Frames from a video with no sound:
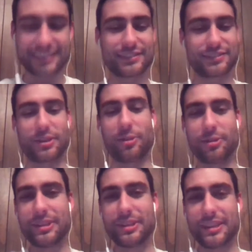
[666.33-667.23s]

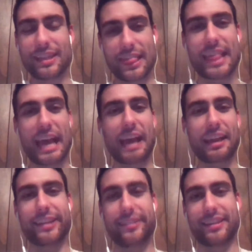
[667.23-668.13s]
So that
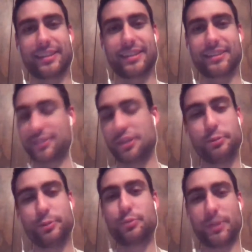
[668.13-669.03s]
I think, see,
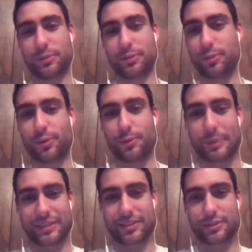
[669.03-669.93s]
you just went through the whole
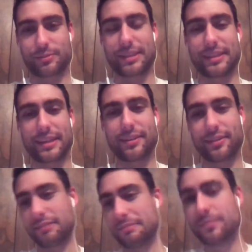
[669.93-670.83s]
process right there
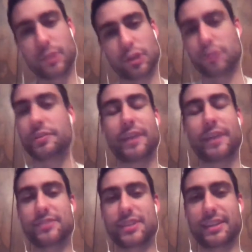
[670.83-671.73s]
in
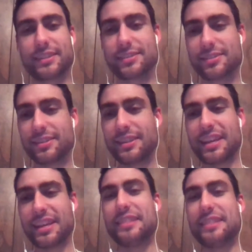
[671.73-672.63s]
35 seconds.
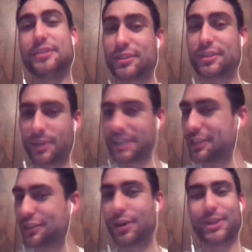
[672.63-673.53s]
This is what
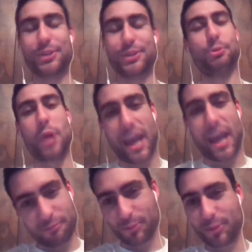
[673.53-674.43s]
he's going through
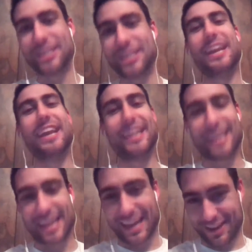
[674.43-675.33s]
every day
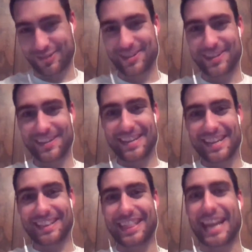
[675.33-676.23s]
now.
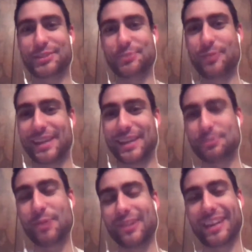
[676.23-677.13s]
That's why it's
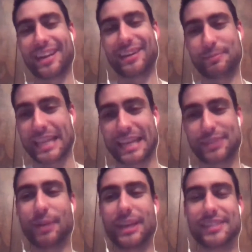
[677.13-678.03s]
wearing on him, and
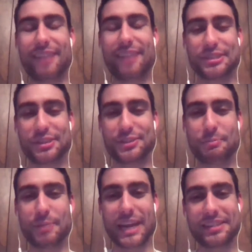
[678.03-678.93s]
that's why he's having such a
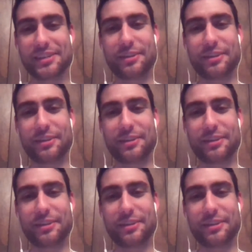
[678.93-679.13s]
bad year,